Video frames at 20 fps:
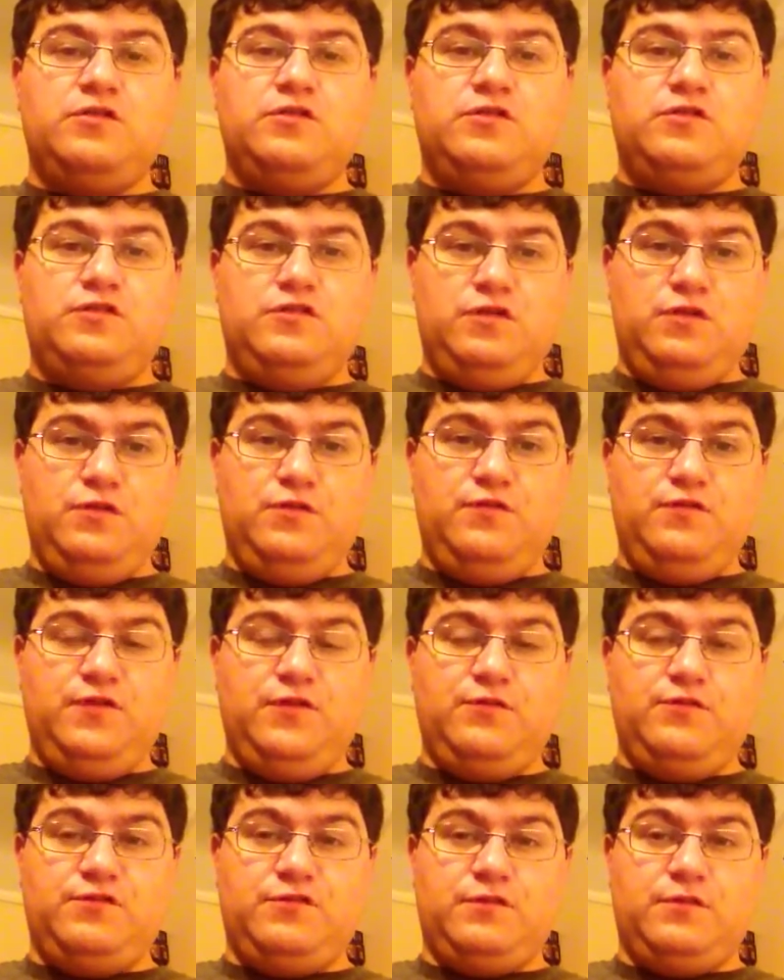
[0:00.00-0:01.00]
2
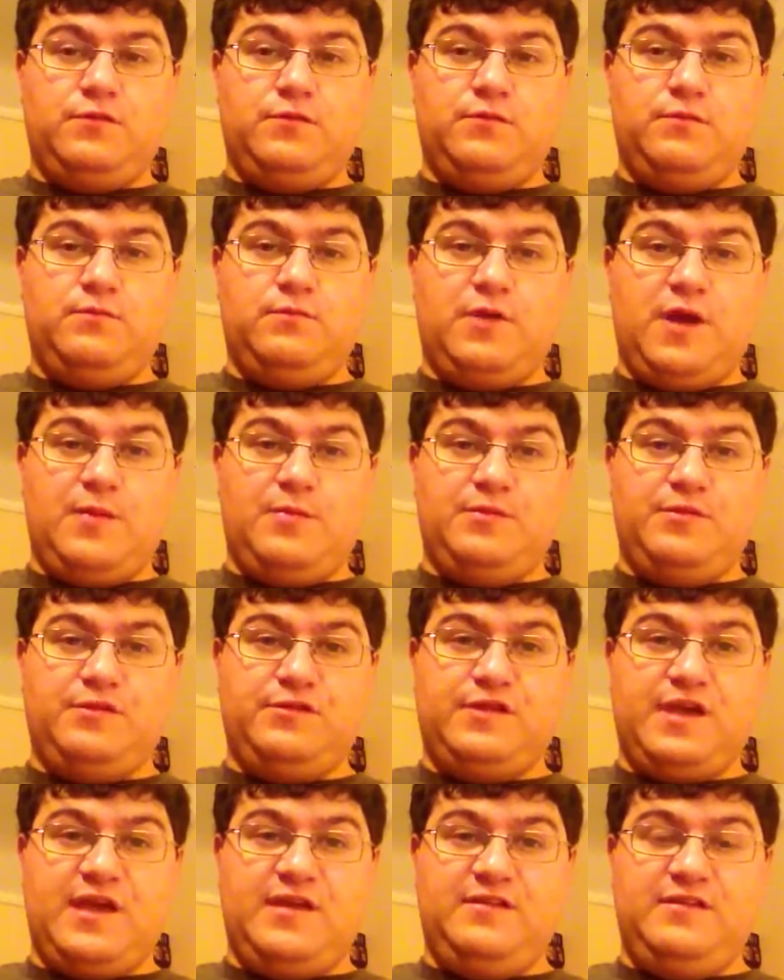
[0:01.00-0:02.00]
fusion weapons,
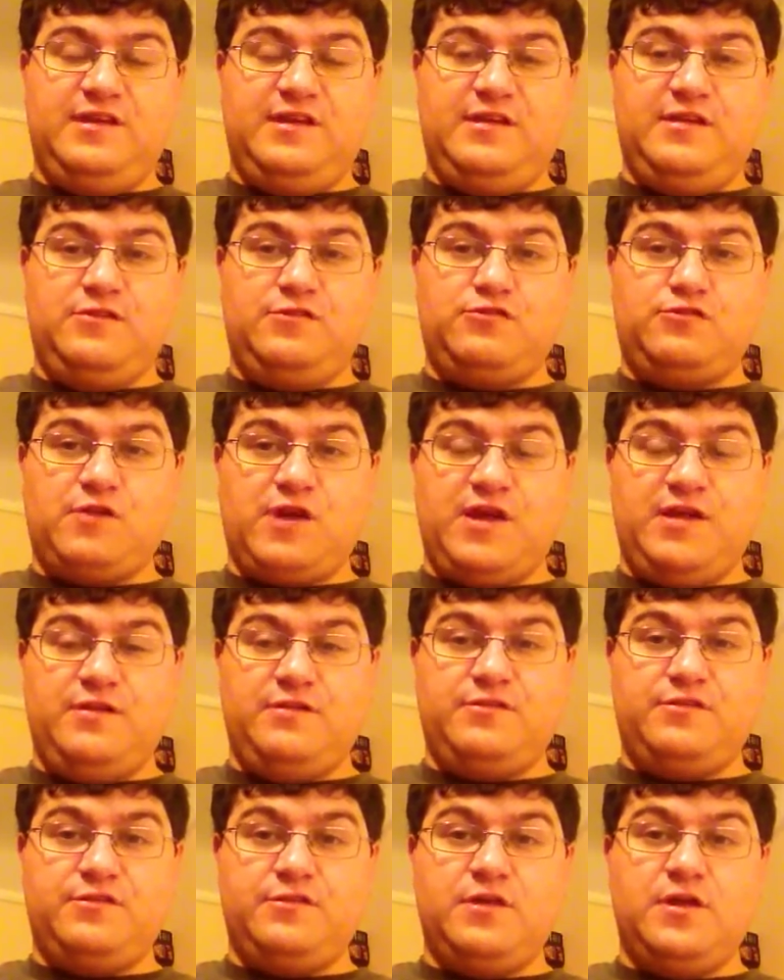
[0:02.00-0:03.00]
18-inch
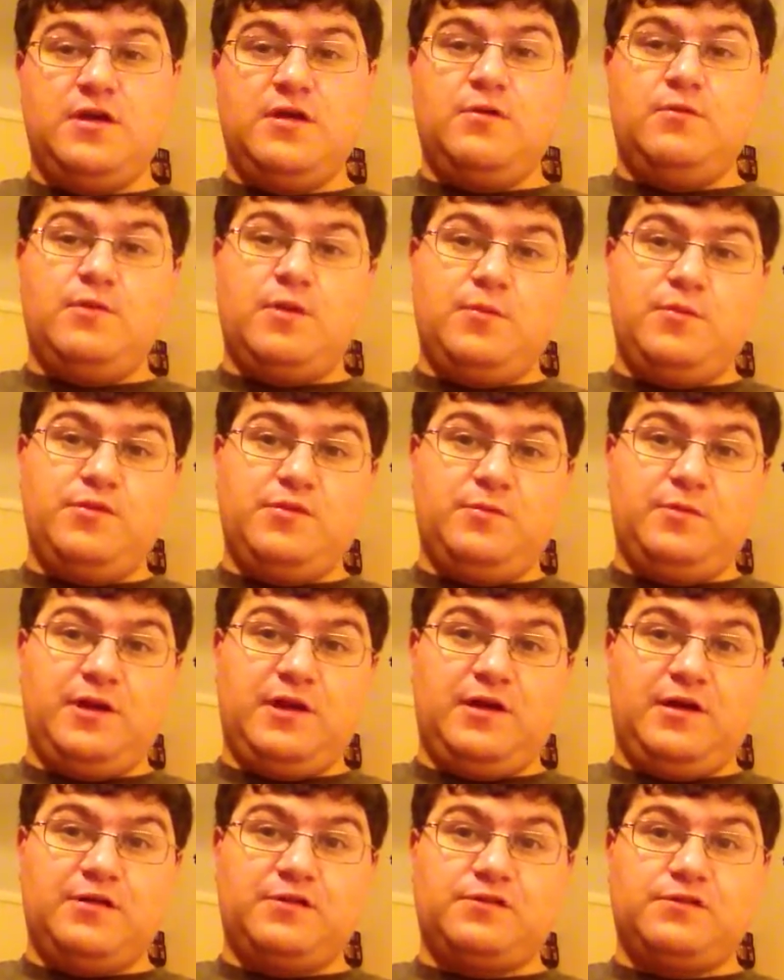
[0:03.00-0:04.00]
range, one with a
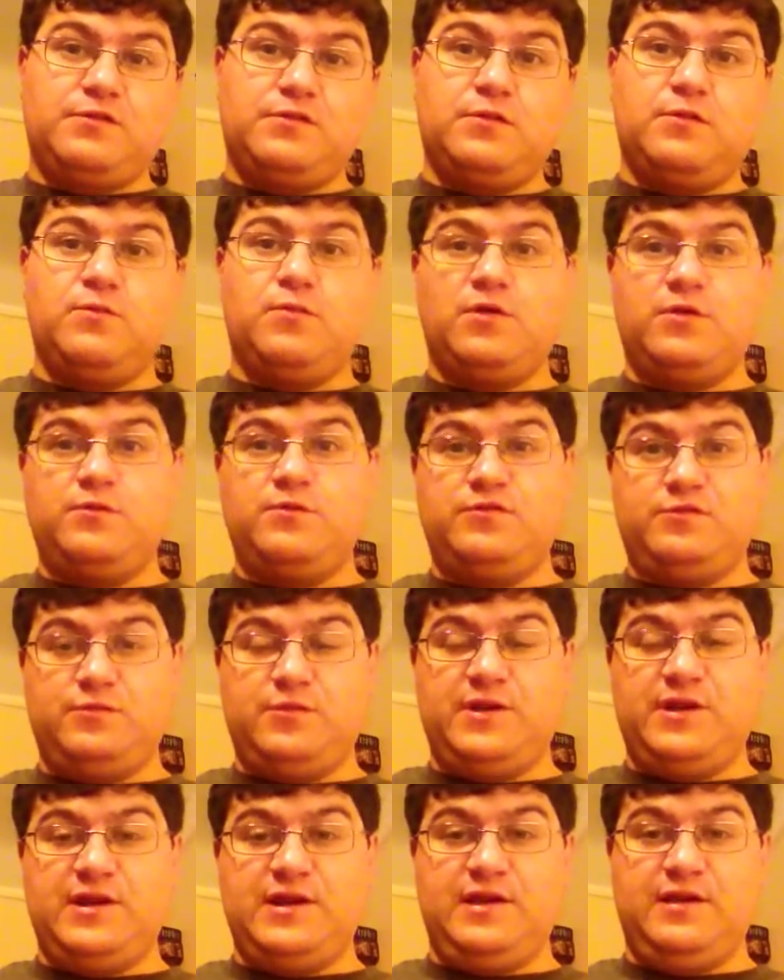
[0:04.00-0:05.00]
blast, one with
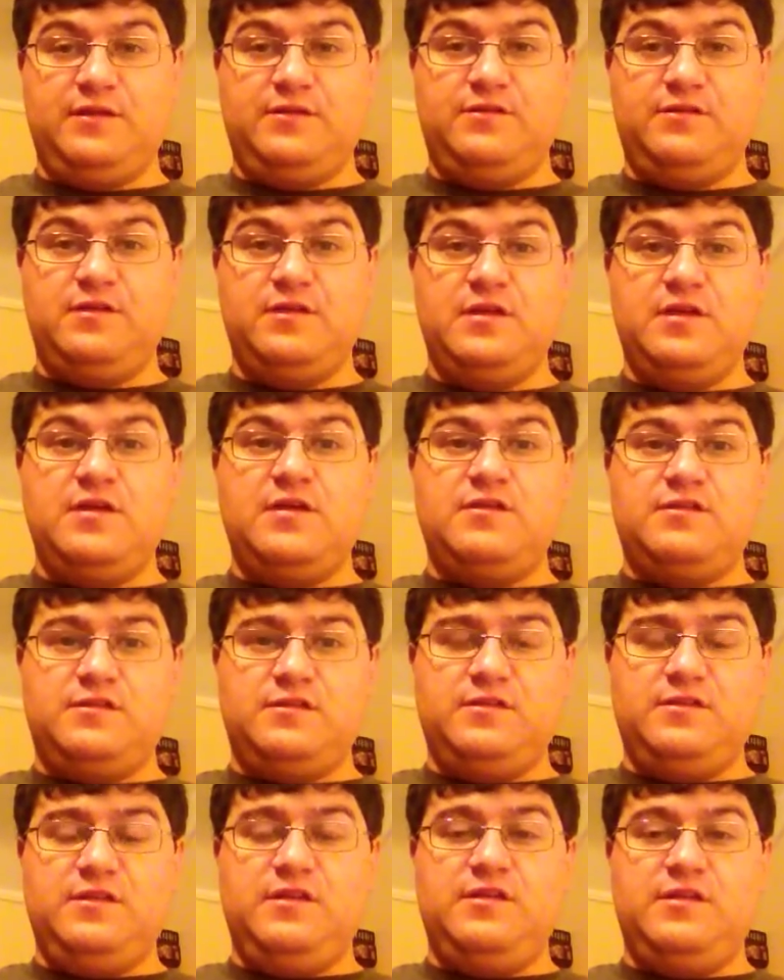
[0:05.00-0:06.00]
twin-linked. So
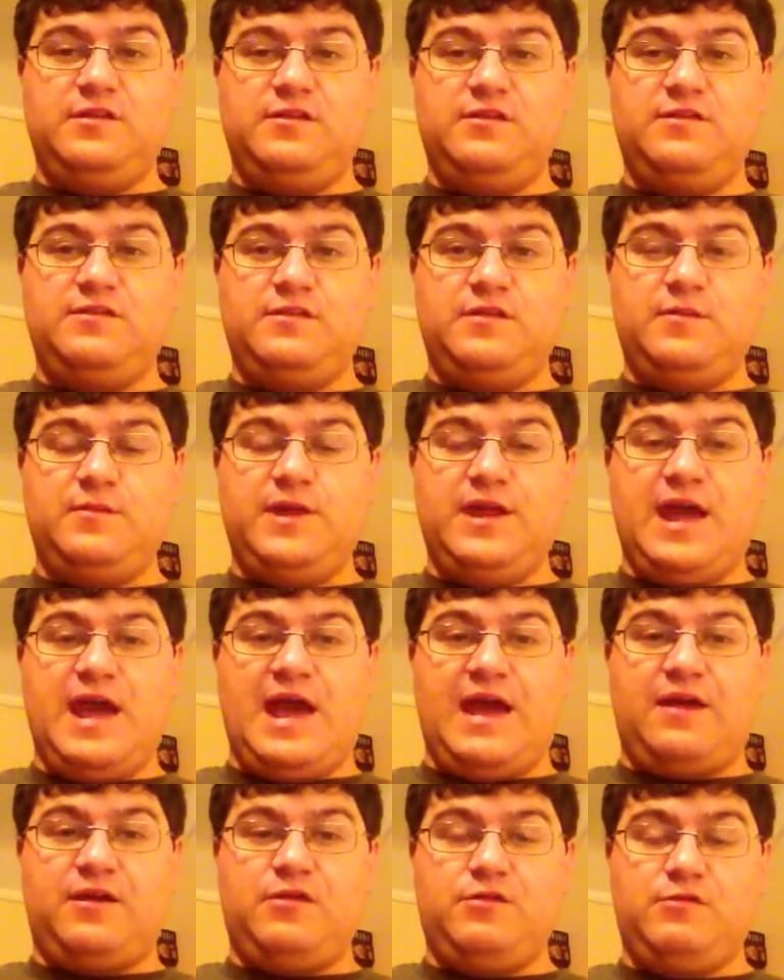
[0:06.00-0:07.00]
there's going to be an
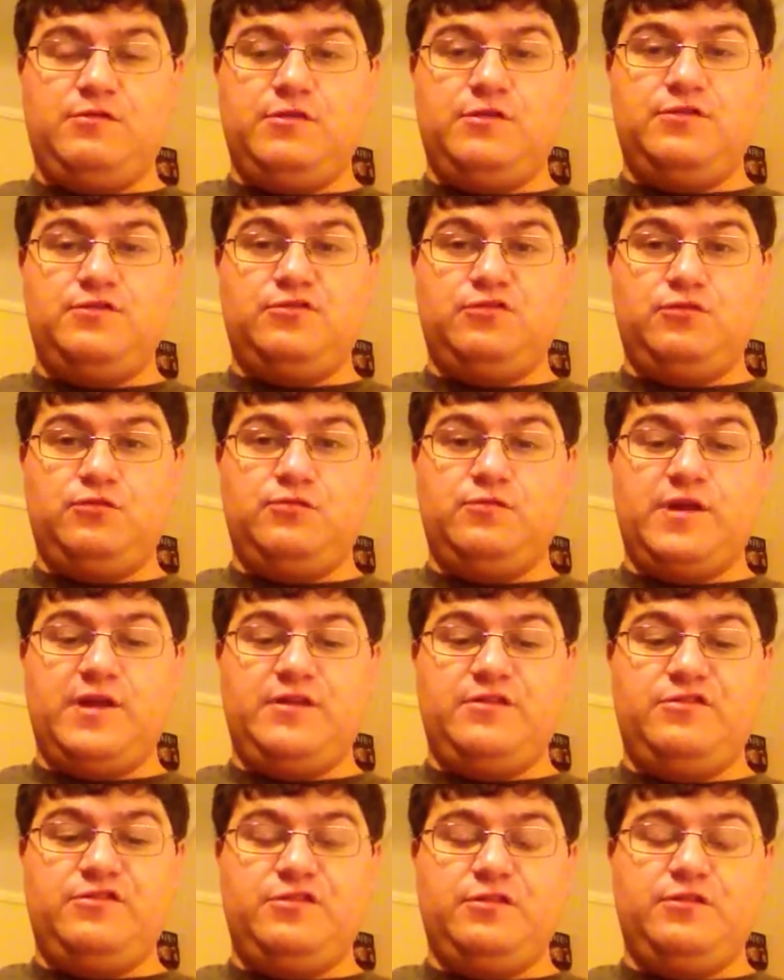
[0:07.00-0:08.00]
accurate short-range
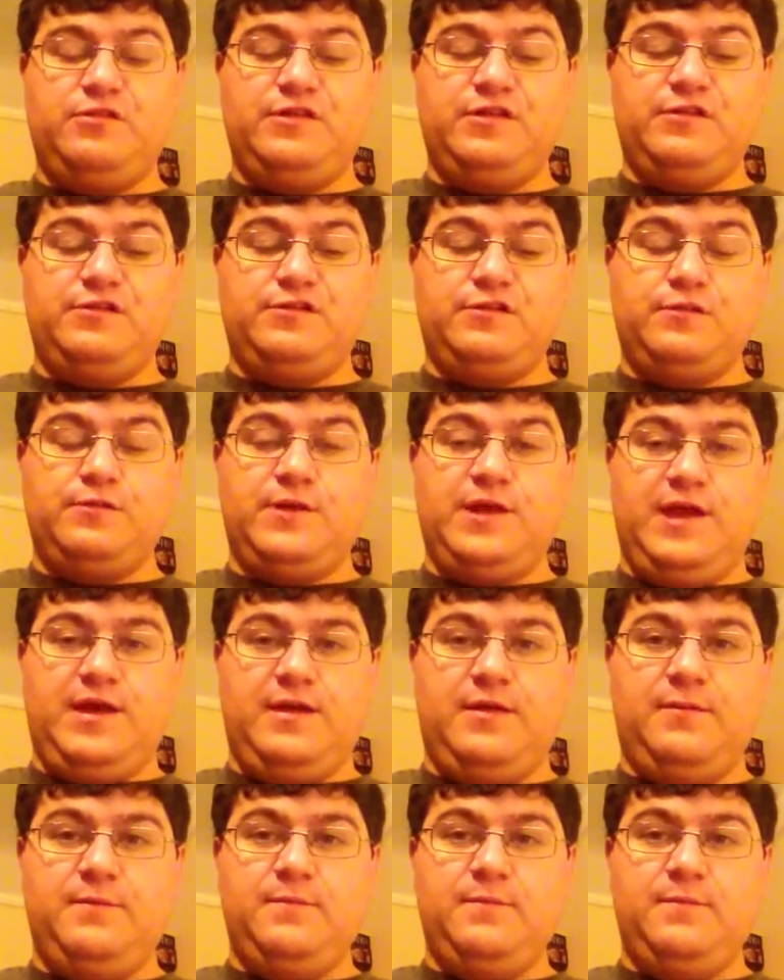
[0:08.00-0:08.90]
shooting suit here.